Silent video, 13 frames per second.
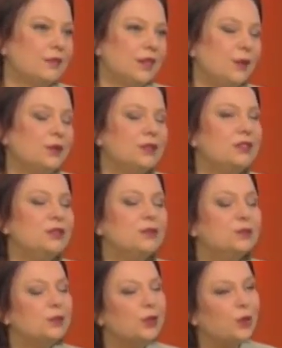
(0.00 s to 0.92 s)
Well, do you
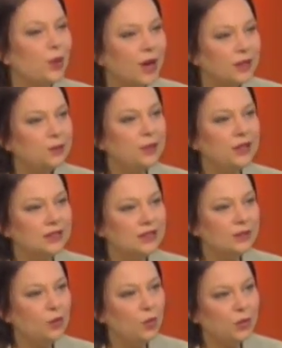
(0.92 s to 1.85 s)
regret being
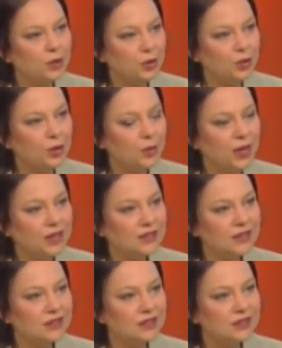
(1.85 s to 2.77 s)
so open about your past?